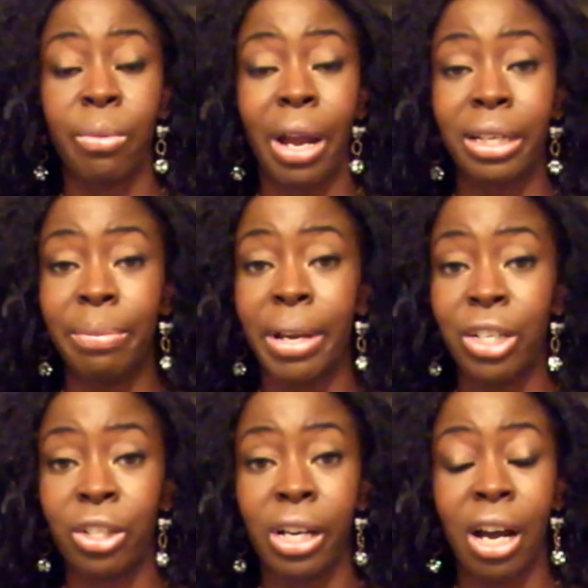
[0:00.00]
direct
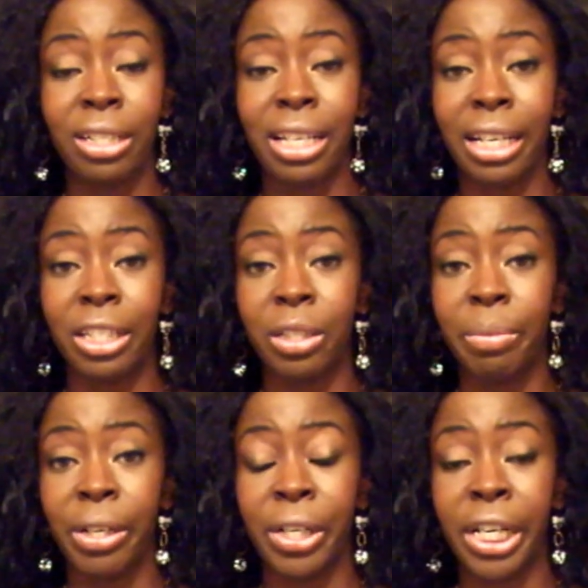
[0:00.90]
patient contact
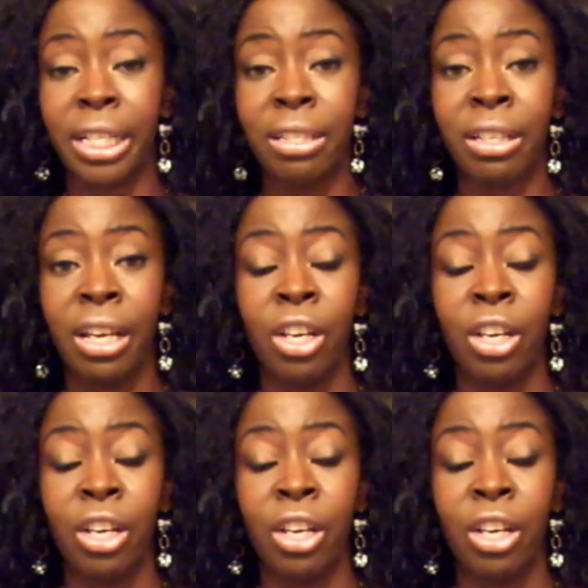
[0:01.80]
experience,